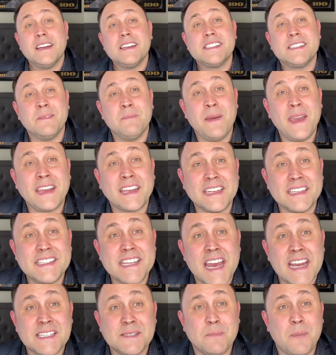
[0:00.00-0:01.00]
to make it
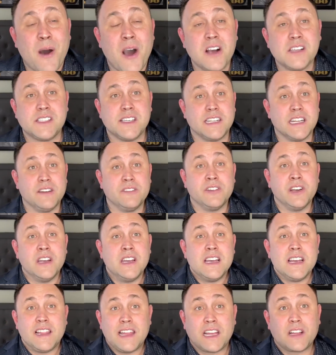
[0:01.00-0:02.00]
test positive.
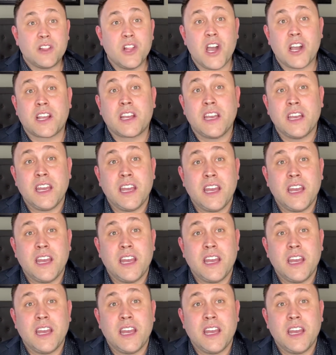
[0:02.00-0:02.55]
Like, look,